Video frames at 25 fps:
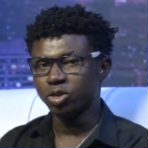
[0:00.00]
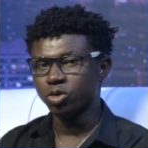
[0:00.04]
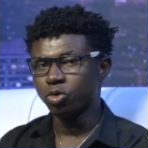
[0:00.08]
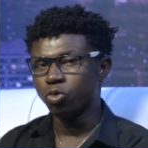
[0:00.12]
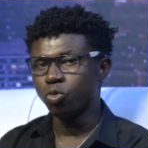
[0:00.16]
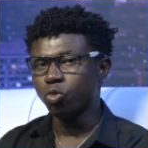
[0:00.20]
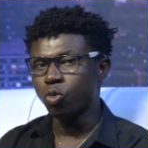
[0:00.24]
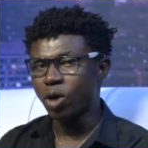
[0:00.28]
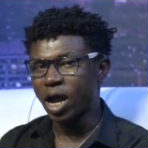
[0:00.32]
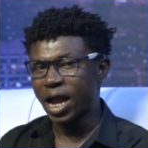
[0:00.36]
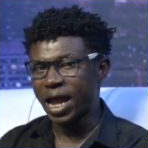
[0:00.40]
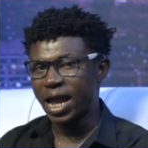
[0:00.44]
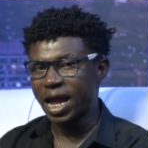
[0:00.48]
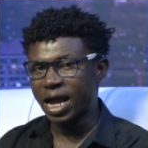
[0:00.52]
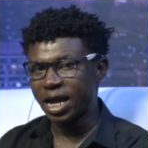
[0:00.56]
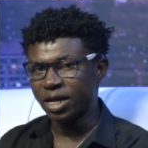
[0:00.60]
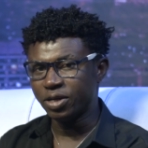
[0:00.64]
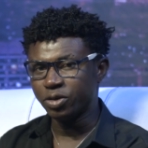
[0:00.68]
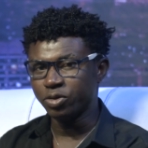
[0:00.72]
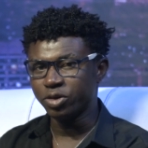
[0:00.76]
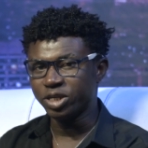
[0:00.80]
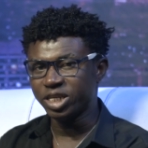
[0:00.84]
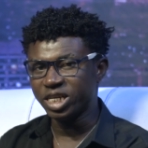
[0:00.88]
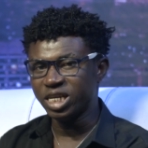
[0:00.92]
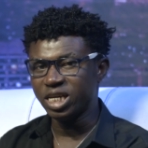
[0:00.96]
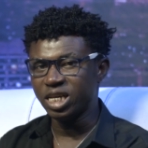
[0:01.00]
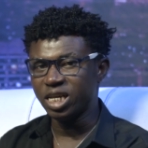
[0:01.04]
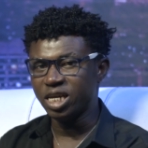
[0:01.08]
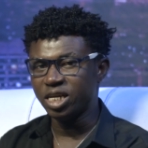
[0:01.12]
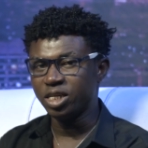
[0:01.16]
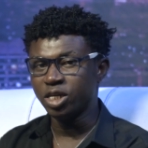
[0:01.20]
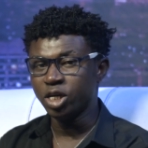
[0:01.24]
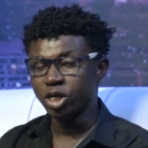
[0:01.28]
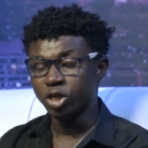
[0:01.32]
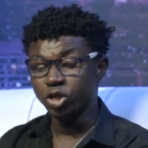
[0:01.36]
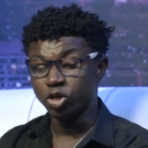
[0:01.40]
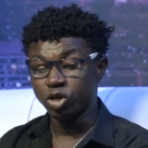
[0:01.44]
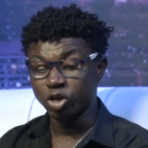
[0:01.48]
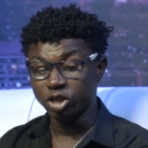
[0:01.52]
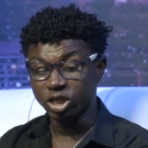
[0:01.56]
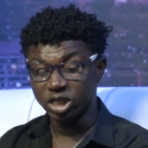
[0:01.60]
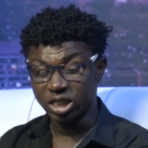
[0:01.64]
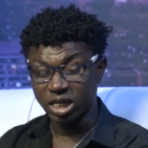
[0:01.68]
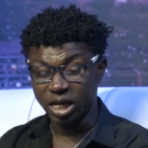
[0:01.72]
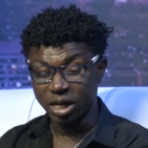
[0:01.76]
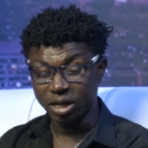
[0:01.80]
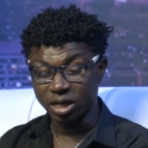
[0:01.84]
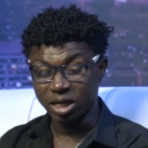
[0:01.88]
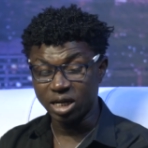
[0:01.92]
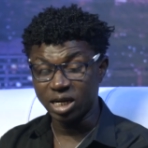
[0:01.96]
So why are you killing
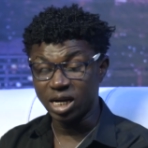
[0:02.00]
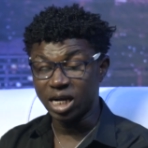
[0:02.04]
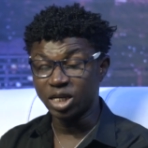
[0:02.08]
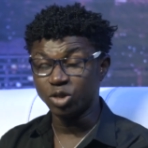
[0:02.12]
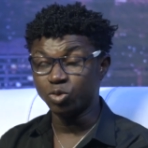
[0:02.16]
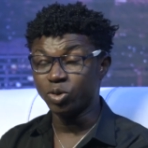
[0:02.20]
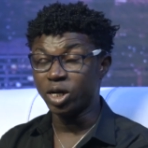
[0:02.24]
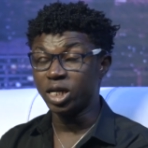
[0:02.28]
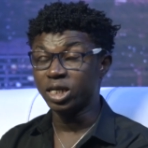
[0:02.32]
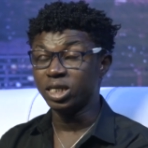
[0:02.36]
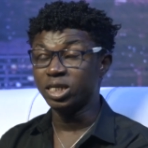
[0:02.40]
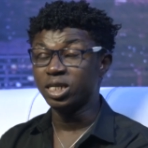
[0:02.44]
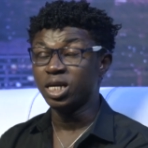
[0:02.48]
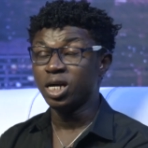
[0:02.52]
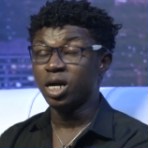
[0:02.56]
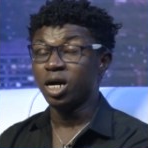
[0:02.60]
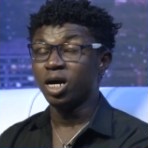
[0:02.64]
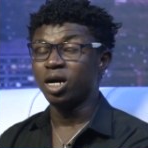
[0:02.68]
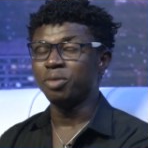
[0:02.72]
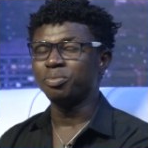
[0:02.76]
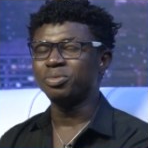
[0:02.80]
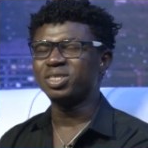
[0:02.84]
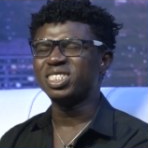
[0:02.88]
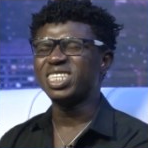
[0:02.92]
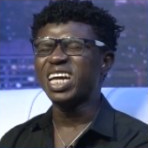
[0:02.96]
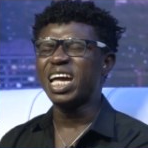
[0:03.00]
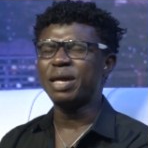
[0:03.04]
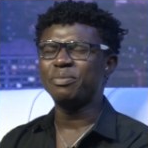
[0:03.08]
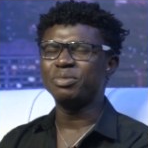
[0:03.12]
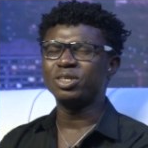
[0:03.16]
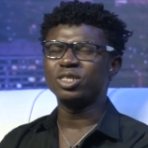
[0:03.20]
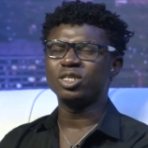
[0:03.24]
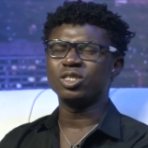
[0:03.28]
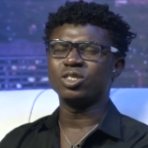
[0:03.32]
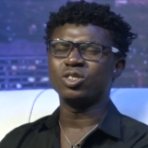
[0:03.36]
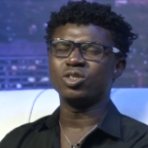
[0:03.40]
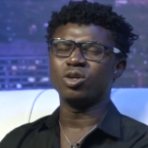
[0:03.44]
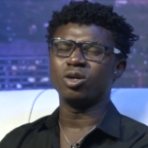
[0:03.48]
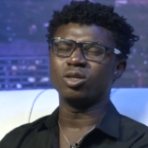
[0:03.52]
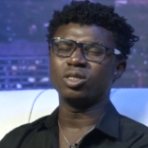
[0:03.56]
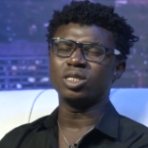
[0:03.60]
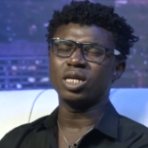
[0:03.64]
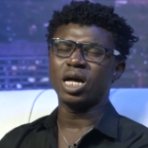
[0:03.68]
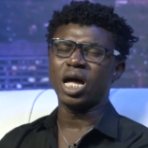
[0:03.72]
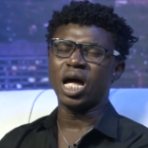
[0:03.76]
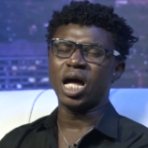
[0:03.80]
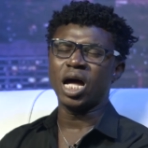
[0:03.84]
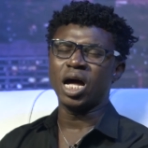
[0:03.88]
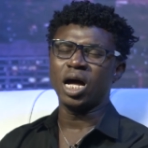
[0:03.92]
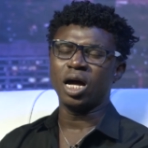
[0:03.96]
yourself gradually? Uh, time is not
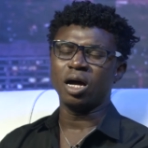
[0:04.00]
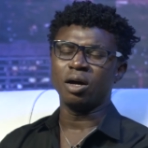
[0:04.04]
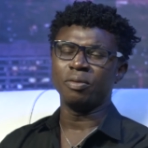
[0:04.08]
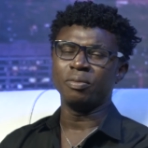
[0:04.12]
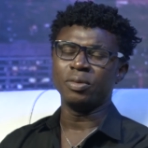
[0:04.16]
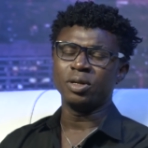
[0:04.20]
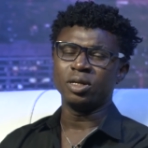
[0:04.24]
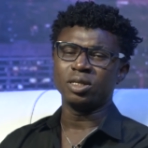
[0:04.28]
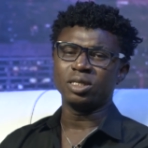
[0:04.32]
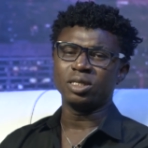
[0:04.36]
uh,